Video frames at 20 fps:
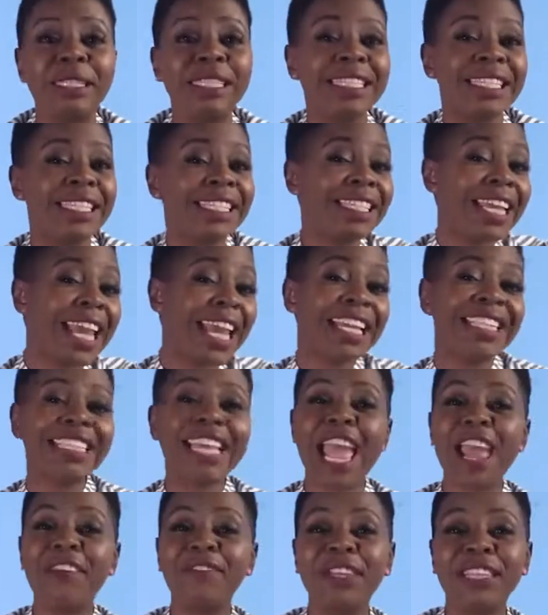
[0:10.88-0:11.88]
to today's
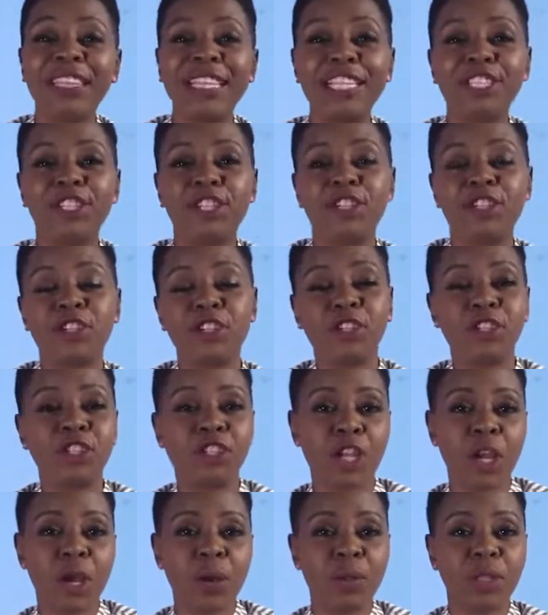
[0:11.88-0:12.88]
Everything Digital
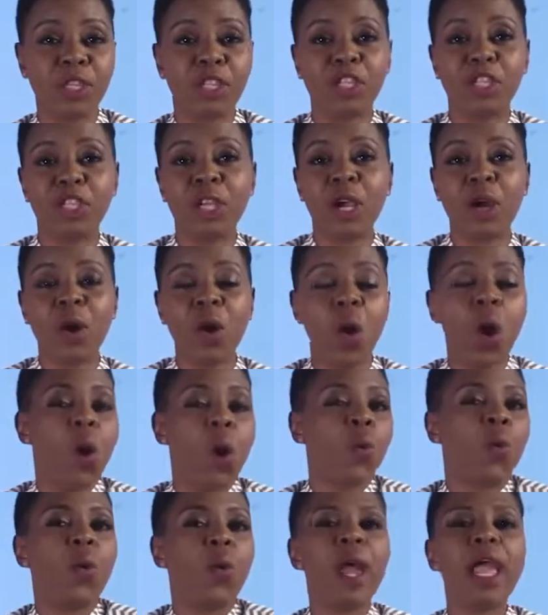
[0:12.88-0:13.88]
Show, the show
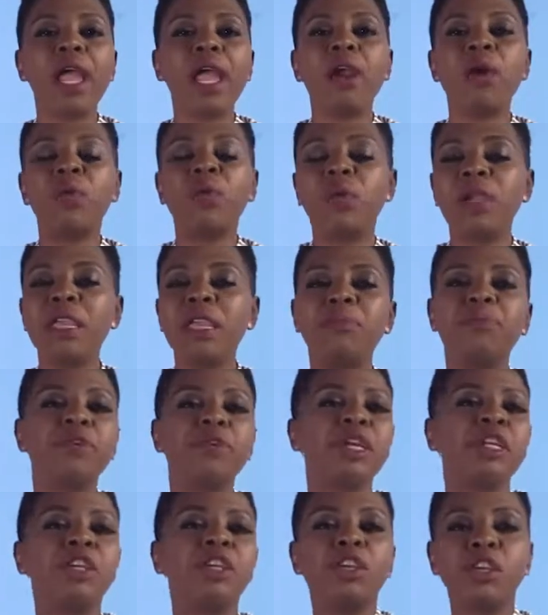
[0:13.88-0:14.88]
where we
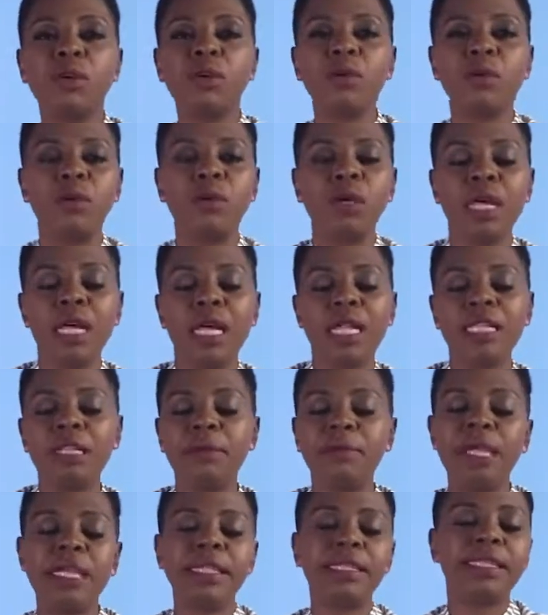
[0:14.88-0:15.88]
bring you a
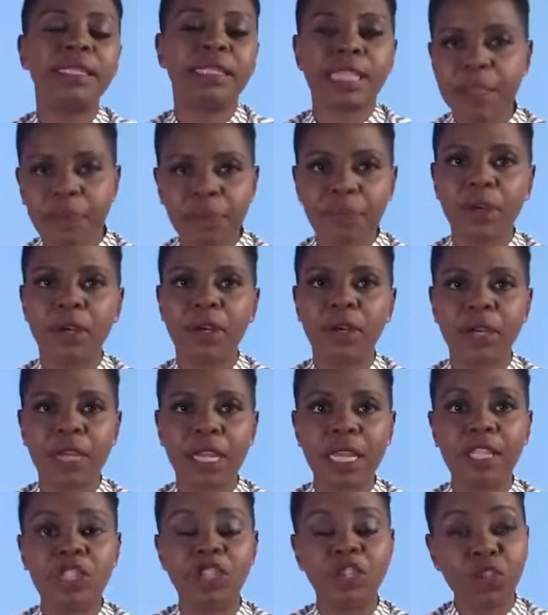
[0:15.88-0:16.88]
little bit deeper
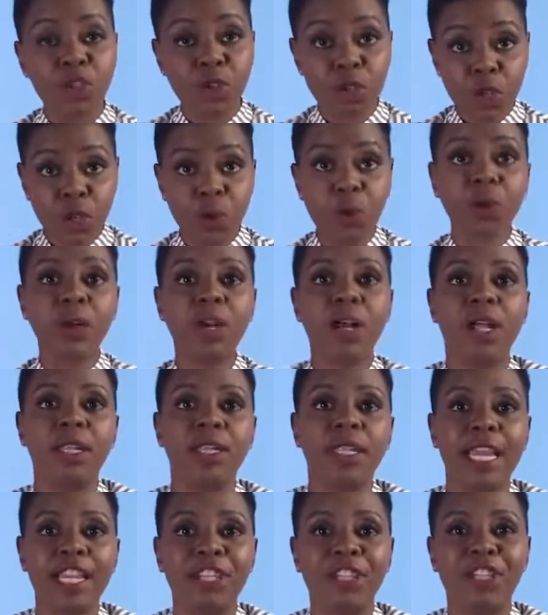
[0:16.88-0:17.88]
into your
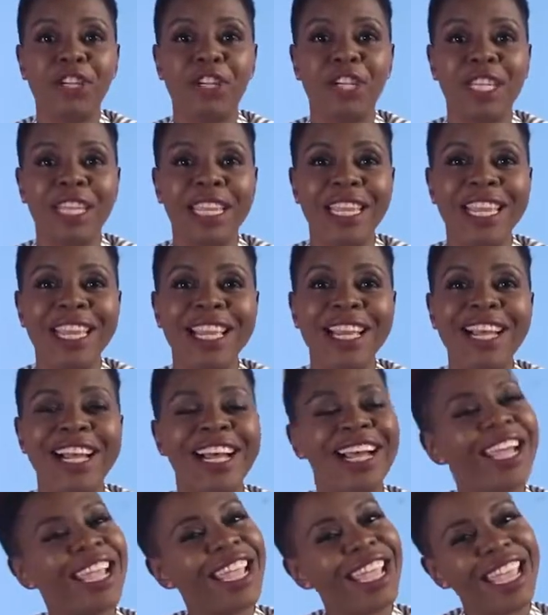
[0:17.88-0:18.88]
online journey
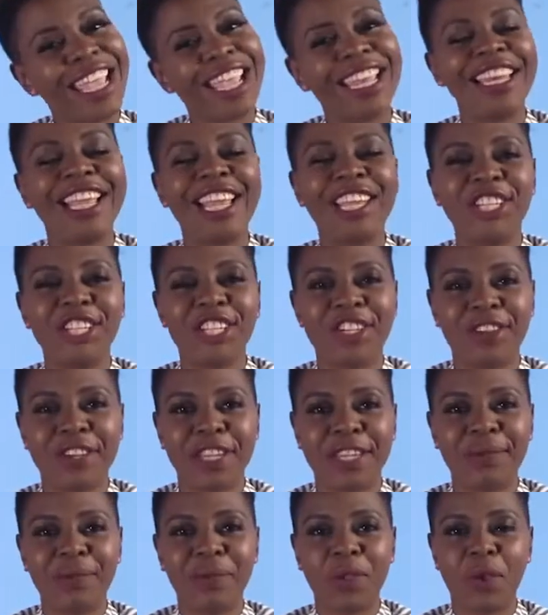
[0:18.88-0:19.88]
in
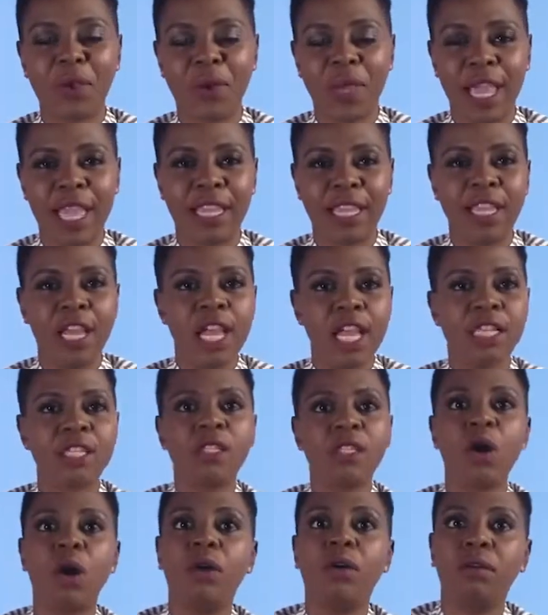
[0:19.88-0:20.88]
Nigeria. Okay,
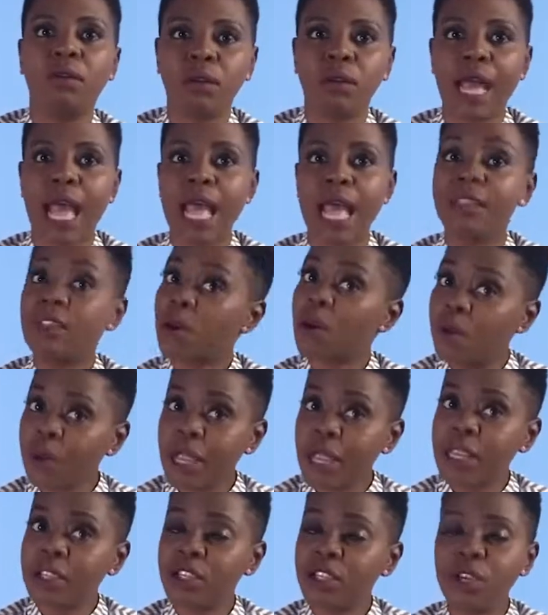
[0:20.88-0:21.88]
so as
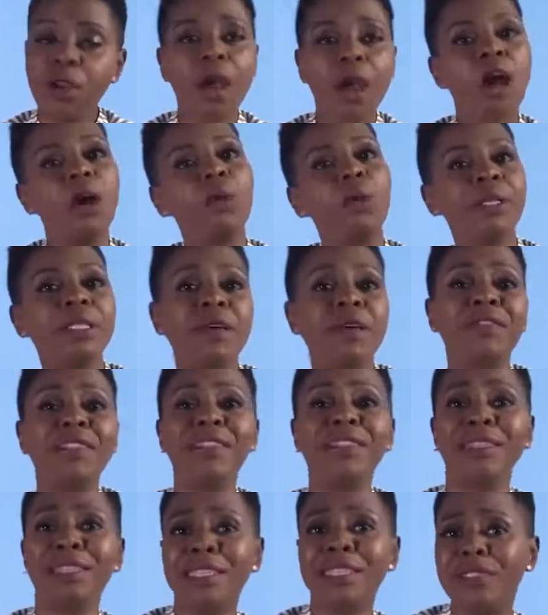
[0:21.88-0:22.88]
always, you know, I always have a
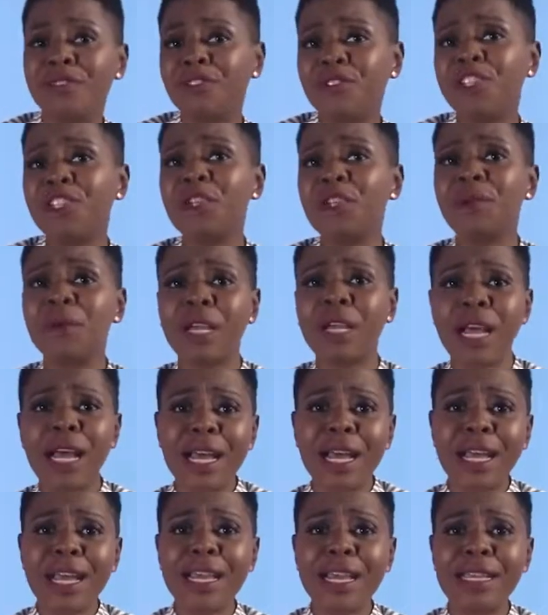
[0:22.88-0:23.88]
list for you
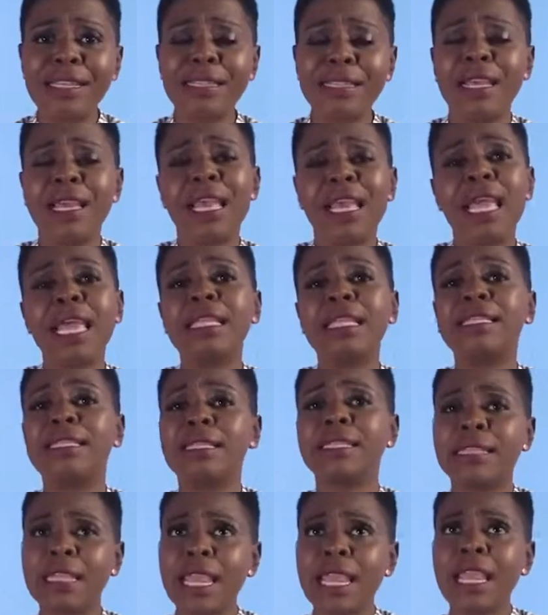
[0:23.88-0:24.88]
guys. And
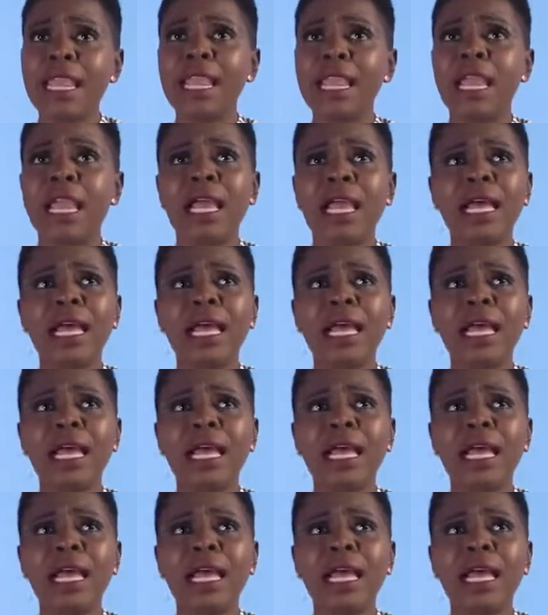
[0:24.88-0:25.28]
today